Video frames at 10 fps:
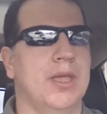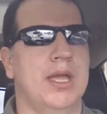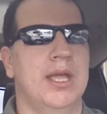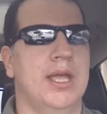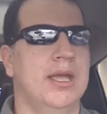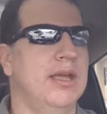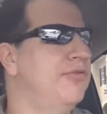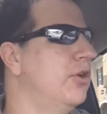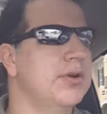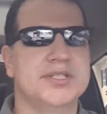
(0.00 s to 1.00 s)

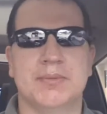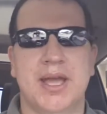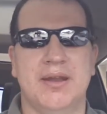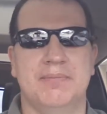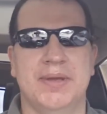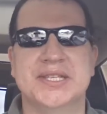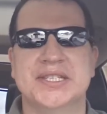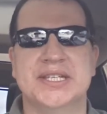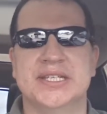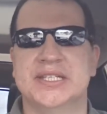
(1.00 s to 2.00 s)
if you're in some kind of
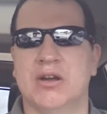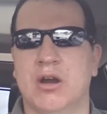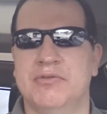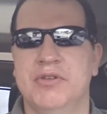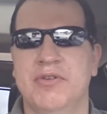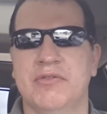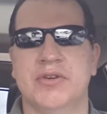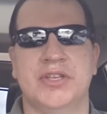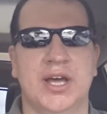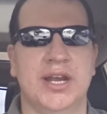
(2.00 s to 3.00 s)
business, or if you've
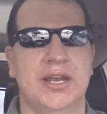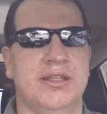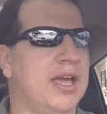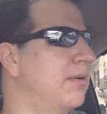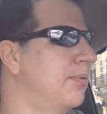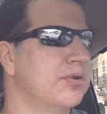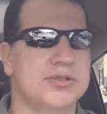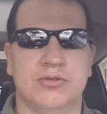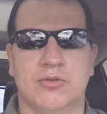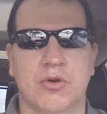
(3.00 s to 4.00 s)
ever done any kind of
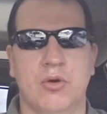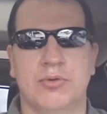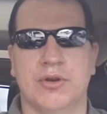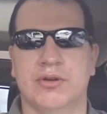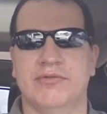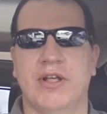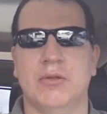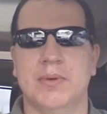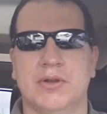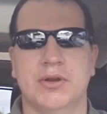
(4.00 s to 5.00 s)
personal growth or
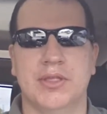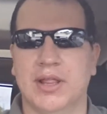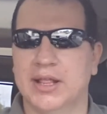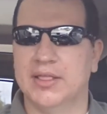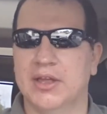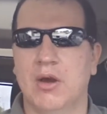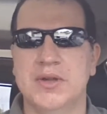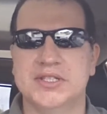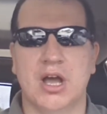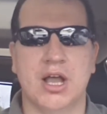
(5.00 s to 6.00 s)
development or anything like that, they
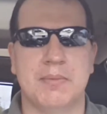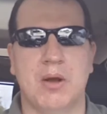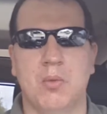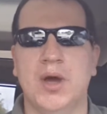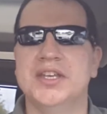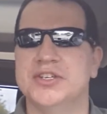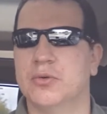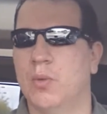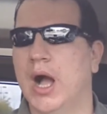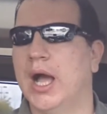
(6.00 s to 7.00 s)
always talk about what is
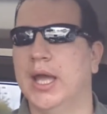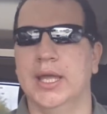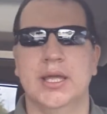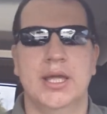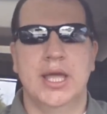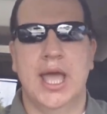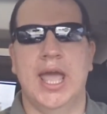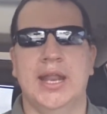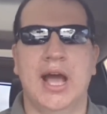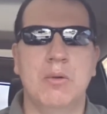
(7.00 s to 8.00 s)
your why.
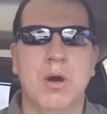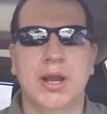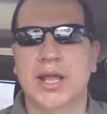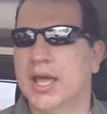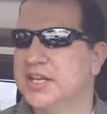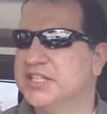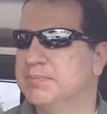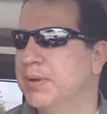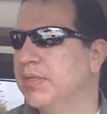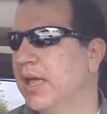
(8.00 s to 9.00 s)
And I want to kind of
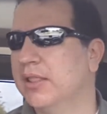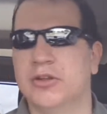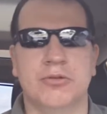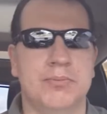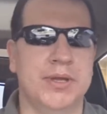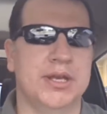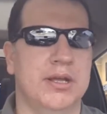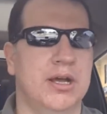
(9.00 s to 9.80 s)
spin that a little bit